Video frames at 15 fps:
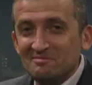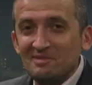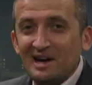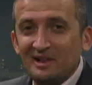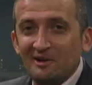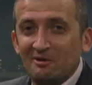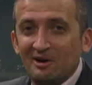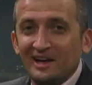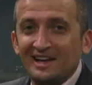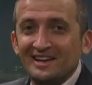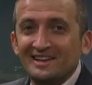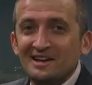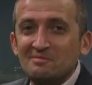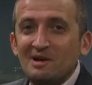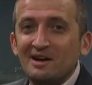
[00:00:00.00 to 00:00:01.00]
by the
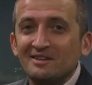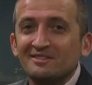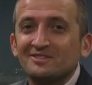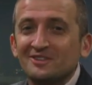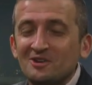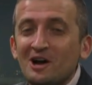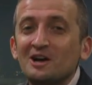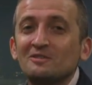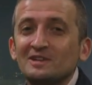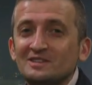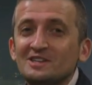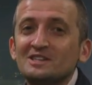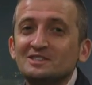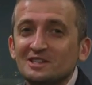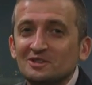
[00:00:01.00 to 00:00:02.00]
way, about chronic
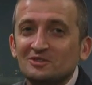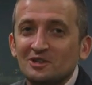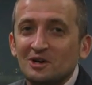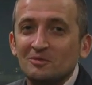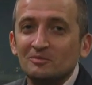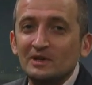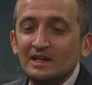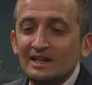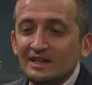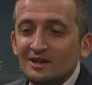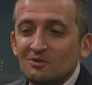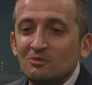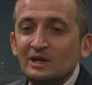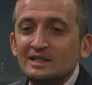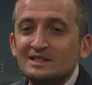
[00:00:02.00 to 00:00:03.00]
fatigue syndrome,
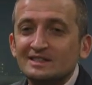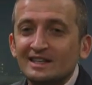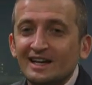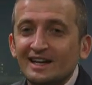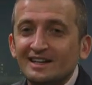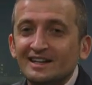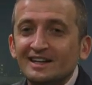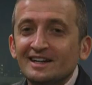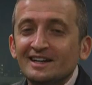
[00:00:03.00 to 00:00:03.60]
once said,